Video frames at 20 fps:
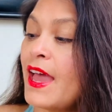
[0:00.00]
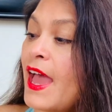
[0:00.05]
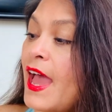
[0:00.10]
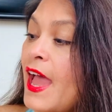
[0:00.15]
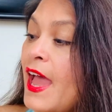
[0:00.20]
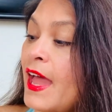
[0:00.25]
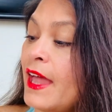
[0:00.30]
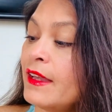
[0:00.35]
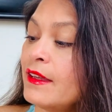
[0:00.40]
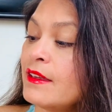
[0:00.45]

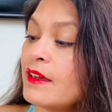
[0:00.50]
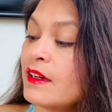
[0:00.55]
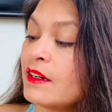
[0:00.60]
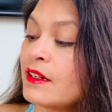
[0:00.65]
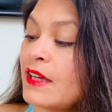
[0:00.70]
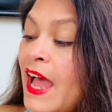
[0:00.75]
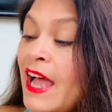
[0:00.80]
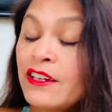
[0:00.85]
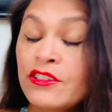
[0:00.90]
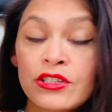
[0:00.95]
And
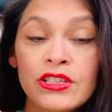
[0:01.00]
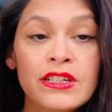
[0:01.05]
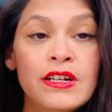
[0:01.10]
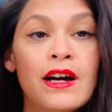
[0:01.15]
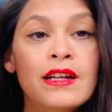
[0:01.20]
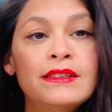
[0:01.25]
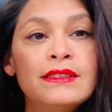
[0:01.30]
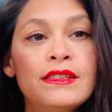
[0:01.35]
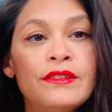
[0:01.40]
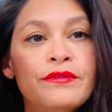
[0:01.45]
actually,
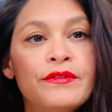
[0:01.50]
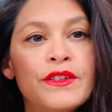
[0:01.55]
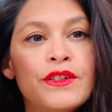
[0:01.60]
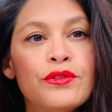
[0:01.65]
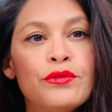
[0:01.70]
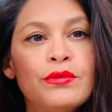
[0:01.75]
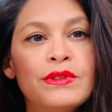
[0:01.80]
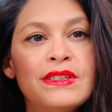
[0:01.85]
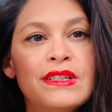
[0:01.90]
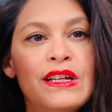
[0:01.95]
Goddess of
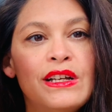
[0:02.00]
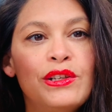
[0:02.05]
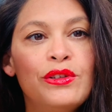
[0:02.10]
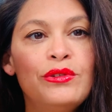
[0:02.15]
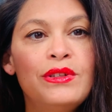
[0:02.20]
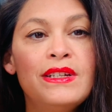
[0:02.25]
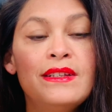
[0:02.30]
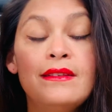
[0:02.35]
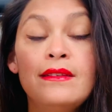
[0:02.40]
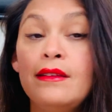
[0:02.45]
Filth was
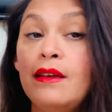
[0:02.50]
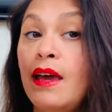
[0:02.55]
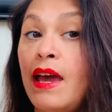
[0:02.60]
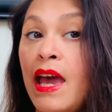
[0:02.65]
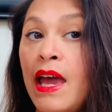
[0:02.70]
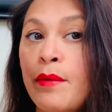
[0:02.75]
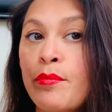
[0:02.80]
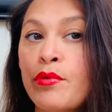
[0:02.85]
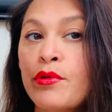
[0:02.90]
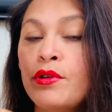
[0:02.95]
included in the
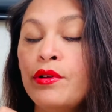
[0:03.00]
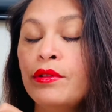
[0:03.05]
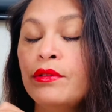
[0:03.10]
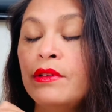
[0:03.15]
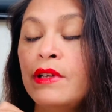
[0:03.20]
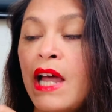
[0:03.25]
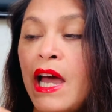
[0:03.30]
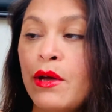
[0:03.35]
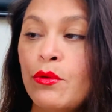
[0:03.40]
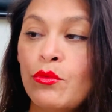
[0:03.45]
April
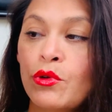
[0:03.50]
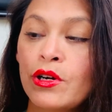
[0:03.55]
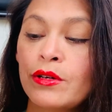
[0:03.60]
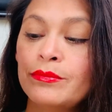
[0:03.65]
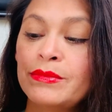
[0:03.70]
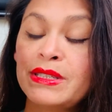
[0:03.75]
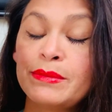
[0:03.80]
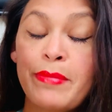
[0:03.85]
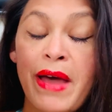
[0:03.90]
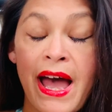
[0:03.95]

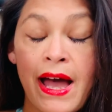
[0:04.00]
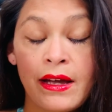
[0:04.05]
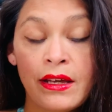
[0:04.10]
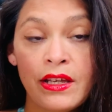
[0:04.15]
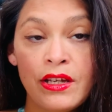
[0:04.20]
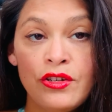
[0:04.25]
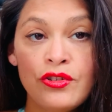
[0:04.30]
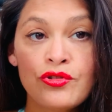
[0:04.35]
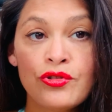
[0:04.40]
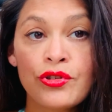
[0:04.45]
Nightworms
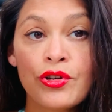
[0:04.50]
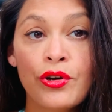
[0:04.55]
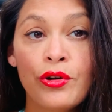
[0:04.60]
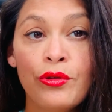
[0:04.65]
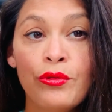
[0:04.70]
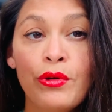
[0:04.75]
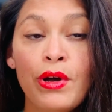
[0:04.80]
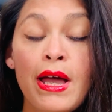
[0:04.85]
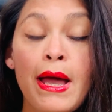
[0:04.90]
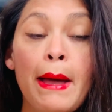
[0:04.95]
package,
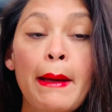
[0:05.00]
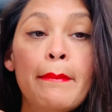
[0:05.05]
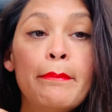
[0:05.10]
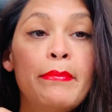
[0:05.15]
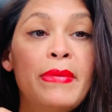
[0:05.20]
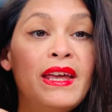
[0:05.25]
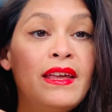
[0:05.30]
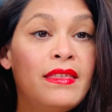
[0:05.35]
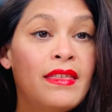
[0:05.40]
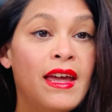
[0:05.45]
so
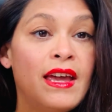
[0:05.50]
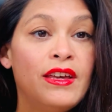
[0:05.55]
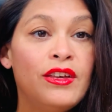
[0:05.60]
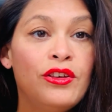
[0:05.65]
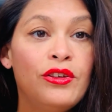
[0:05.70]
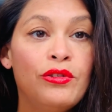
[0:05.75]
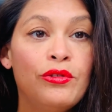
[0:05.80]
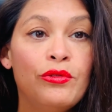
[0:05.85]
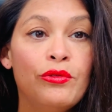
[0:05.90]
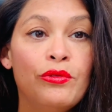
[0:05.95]
big thank
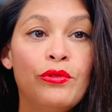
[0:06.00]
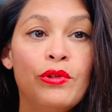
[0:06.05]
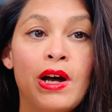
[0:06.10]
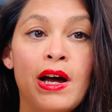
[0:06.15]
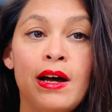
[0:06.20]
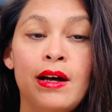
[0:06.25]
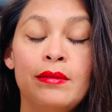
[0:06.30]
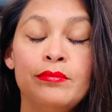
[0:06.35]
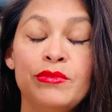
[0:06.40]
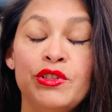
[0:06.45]
you
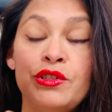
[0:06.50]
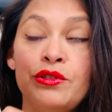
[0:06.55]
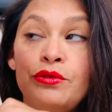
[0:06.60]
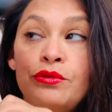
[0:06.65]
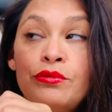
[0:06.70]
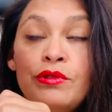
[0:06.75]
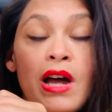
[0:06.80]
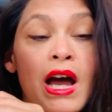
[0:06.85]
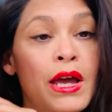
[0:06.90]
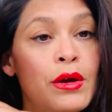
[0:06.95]
to
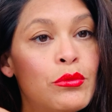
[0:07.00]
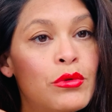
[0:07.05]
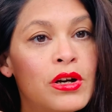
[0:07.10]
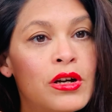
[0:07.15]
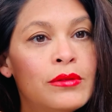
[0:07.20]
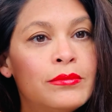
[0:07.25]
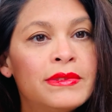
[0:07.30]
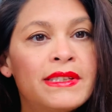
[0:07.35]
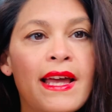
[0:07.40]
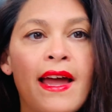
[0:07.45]

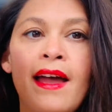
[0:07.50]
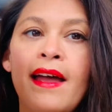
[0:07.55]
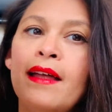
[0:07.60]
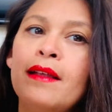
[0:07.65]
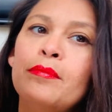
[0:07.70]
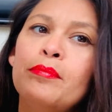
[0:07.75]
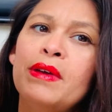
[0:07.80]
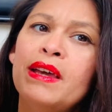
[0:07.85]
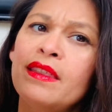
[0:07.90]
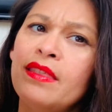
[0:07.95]
Nightworms,
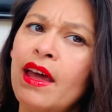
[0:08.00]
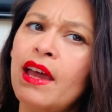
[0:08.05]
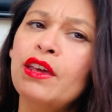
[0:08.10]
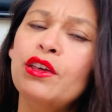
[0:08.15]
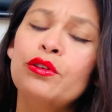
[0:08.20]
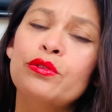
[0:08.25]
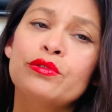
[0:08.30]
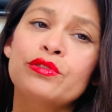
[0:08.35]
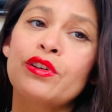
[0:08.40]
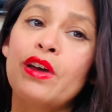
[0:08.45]
and big thank
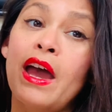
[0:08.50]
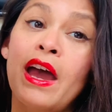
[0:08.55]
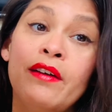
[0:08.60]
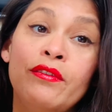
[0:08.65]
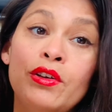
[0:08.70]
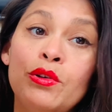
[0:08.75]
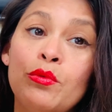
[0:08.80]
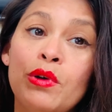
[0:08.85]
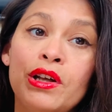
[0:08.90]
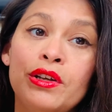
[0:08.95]
you to
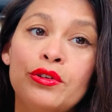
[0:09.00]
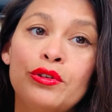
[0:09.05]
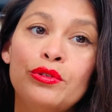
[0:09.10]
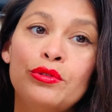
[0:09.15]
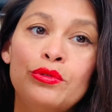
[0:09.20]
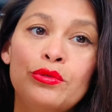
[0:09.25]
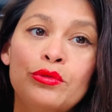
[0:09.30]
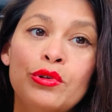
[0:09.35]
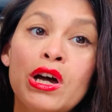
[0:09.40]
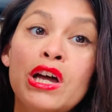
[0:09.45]
everyone
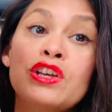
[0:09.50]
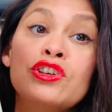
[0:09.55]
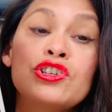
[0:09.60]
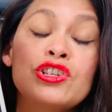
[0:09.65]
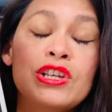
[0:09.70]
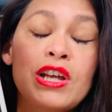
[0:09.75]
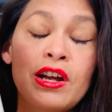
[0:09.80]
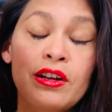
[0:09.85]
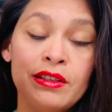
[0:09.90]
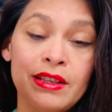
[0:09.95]
who
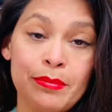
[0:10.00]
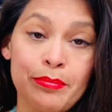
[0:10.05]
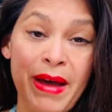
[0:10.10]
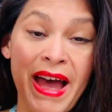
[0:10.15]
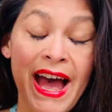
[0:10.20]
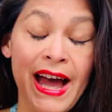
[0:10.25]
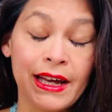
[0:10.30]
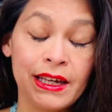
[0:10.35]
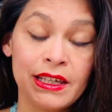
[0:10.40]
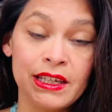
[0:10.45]
shared the
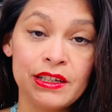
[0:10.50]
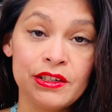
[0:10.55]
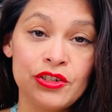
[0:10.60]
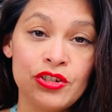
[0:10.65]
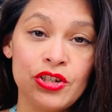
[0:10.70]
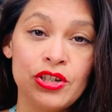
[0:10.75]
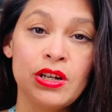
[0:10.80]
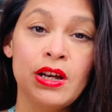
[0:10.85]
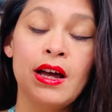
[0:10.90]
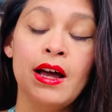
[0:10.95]

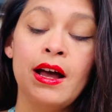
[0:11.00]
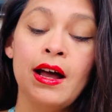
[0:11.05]
package